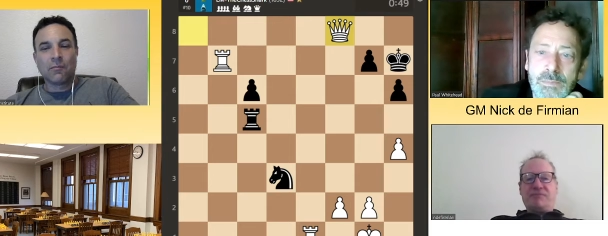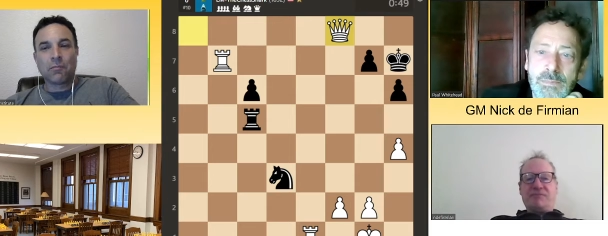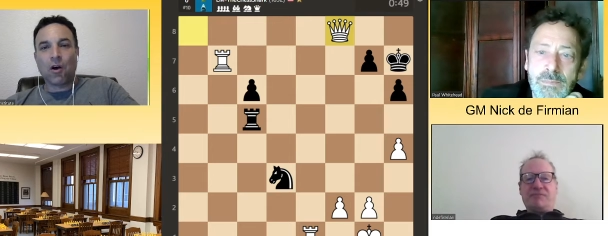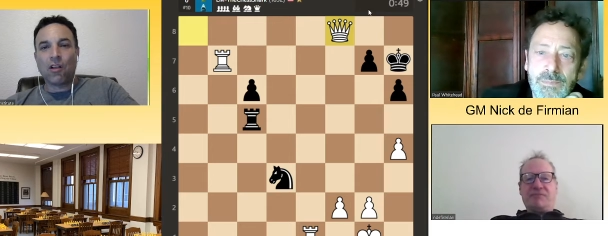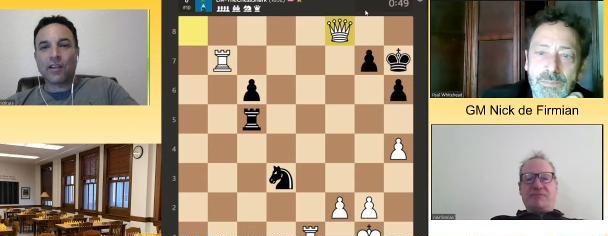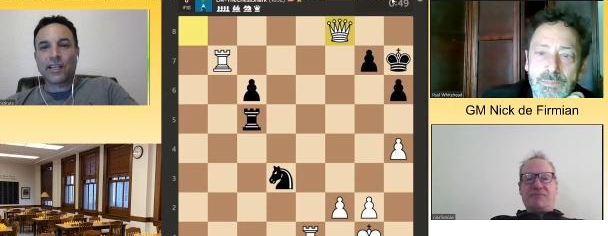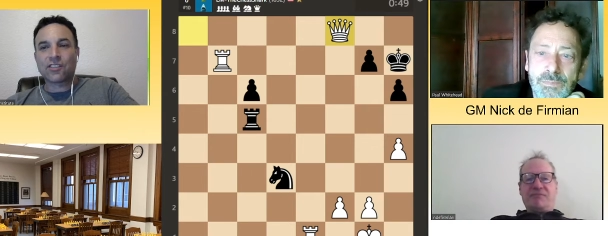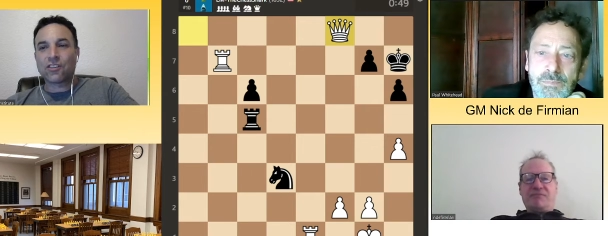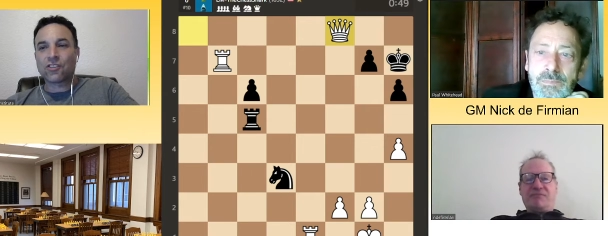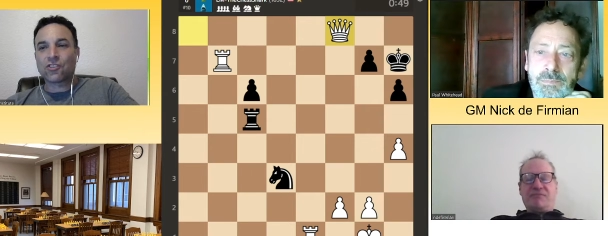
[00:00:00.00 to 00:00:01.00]
Speaker 1: Paul
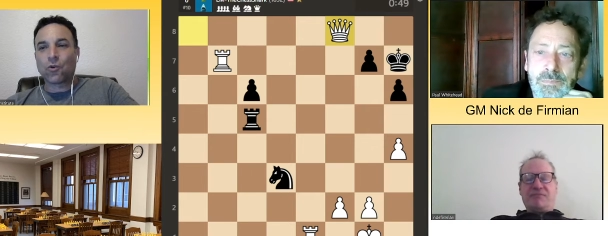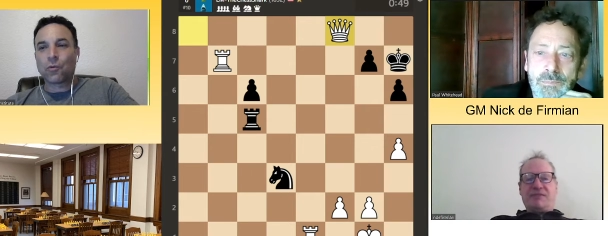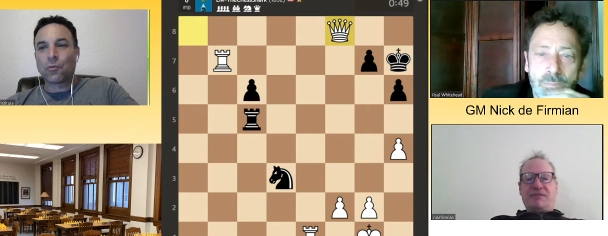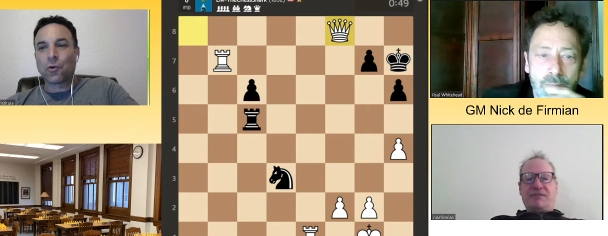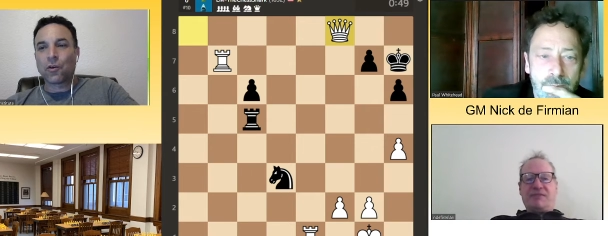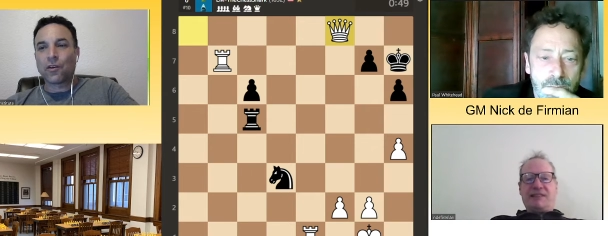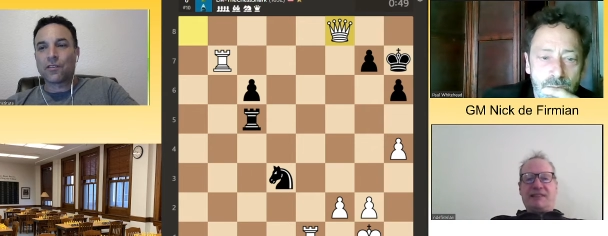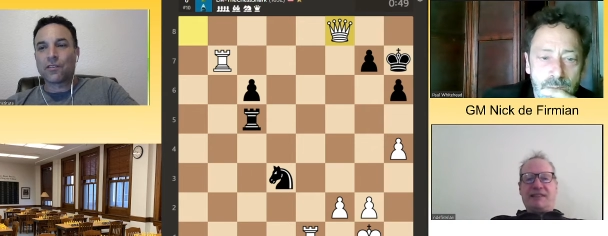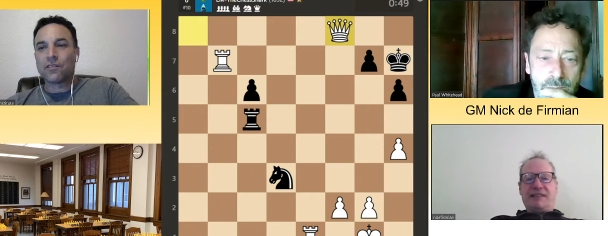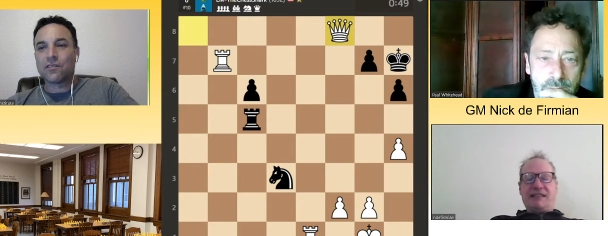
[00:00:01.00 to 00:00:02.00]
gets on the scoreboard,